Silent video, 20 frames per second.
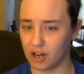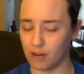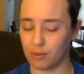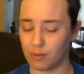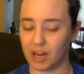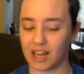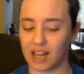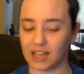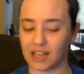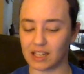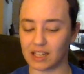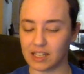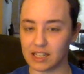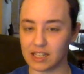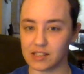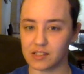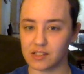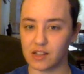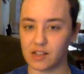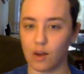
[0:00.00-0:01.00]
but I at
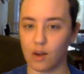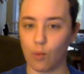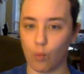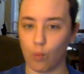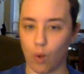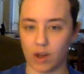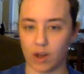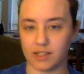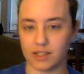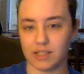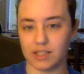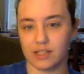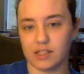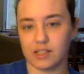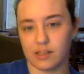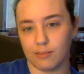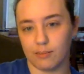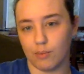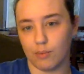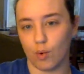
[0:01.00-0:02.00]
least wanted
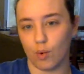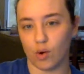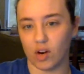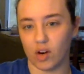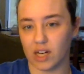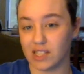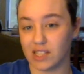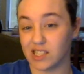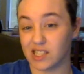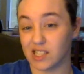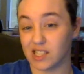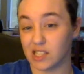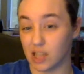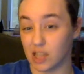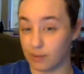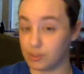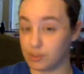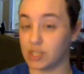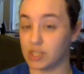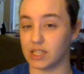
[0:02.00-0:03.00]
some more
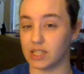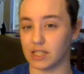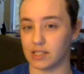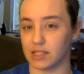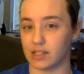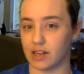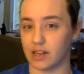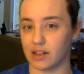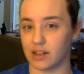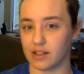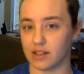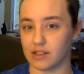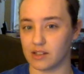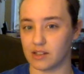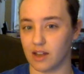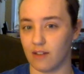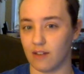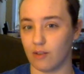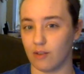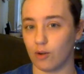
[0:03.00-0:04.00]
substance out of this
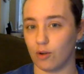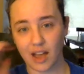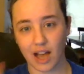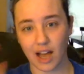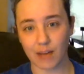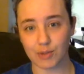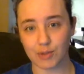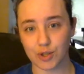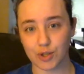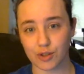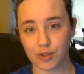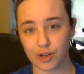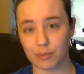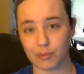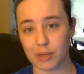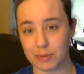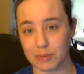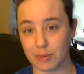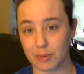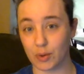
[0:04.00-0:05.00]
novel. I'm sure there are
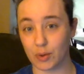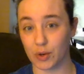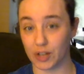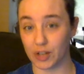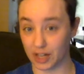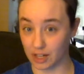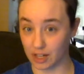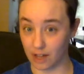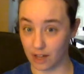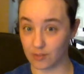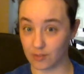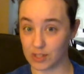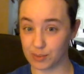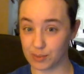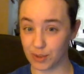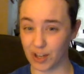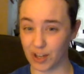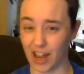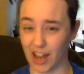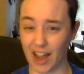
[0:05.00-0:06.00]
plenty of people who are gonna love this
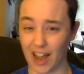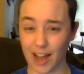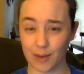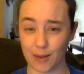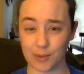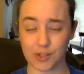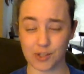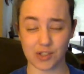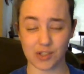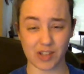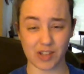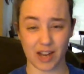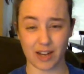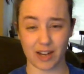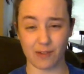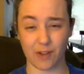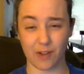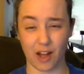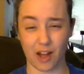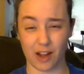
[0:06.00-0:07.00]
book. I was just kind
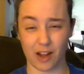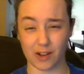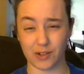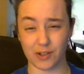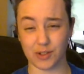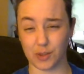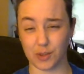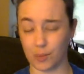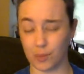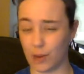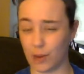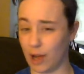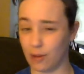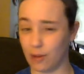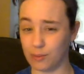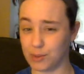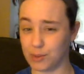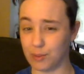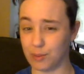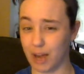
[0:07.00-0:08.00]
of
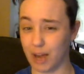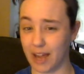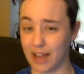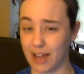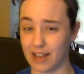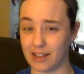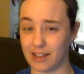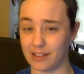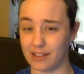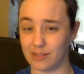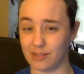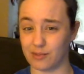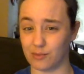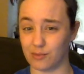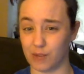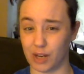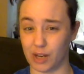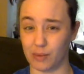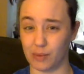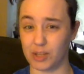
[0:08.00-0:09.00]
underwhelmed by it
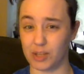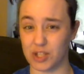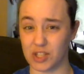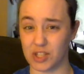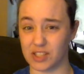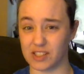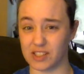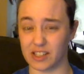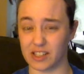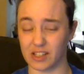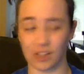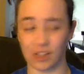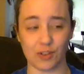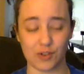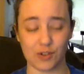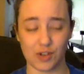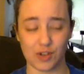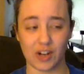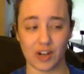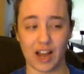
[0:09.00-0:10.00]
when I reached its
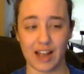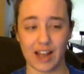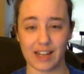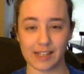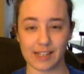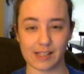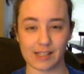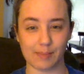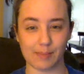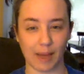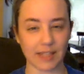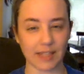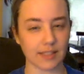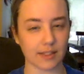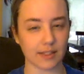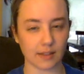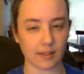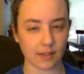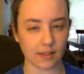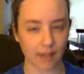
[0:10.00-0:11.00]
conclusion. I expected
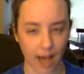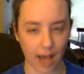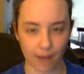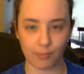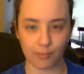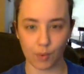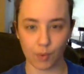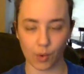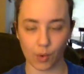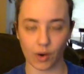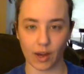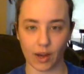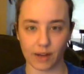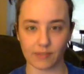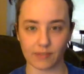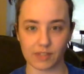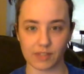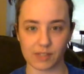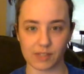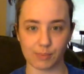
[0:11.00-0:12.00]
a lot more out
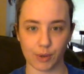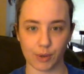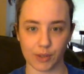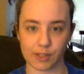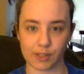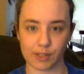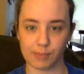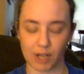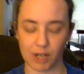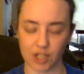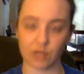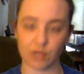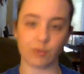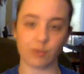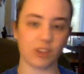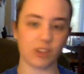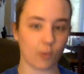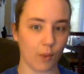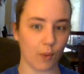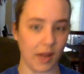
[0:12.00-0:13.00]
of this book, especially with
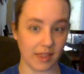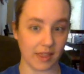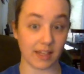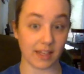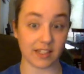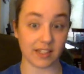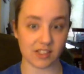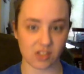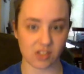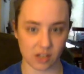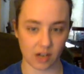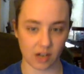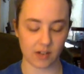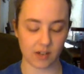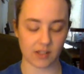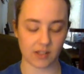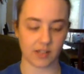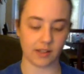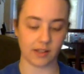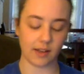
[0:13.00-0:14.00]
the way that it
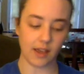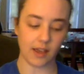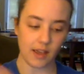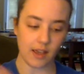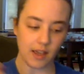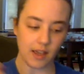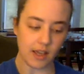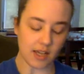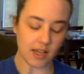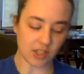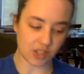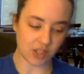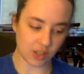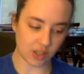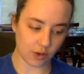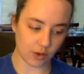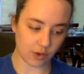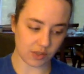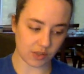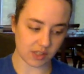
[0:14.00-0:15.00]
starts, and it
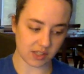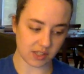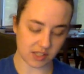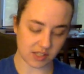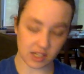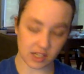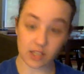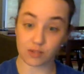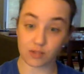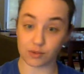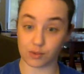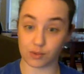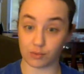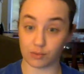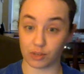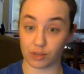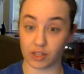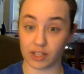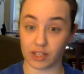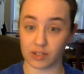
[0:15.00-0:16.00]
sows the seeds for some
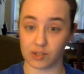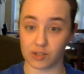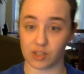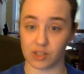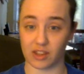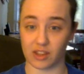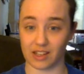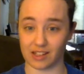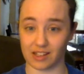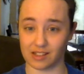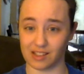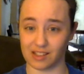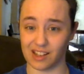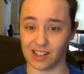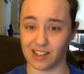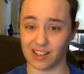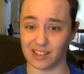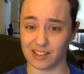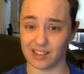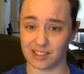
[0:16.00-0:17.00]
really interesting things
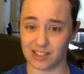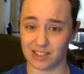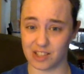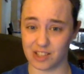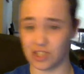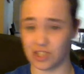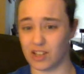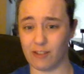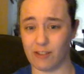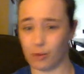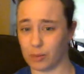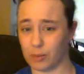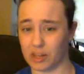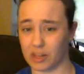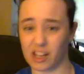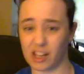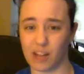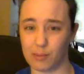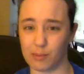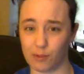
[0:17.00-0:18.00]
that just never really
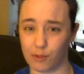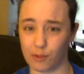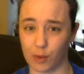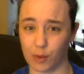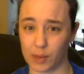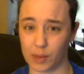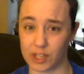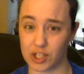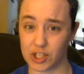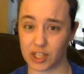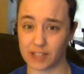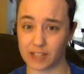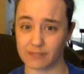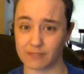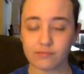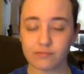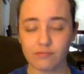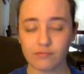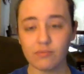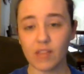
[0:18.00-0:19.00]
come to fruition.
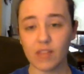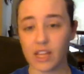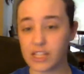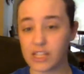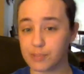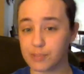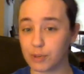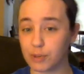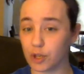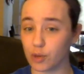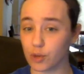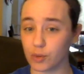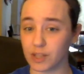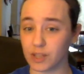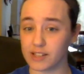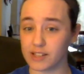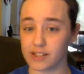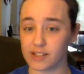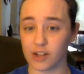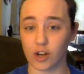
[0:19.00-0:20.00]
This book will
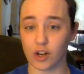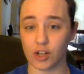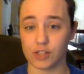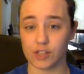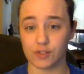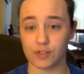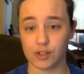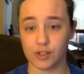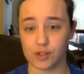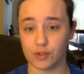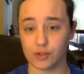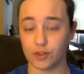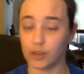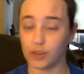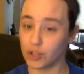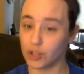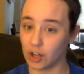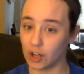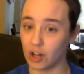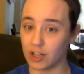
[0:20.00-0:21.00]
release on August 1st. If you're
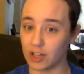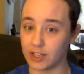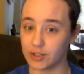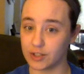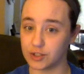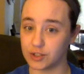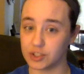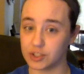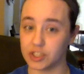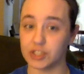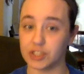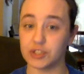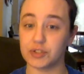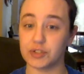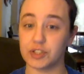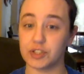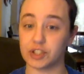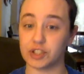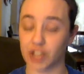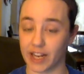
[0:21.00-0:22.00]
at all interested, you
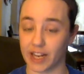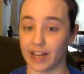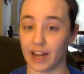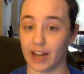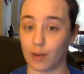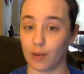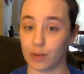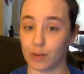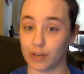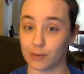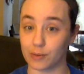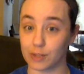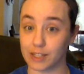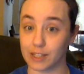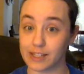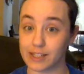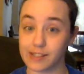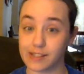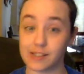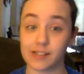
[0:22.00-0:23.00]
can check it out when it
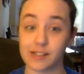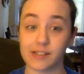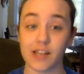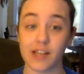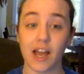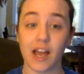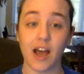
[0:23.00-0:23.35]
releases.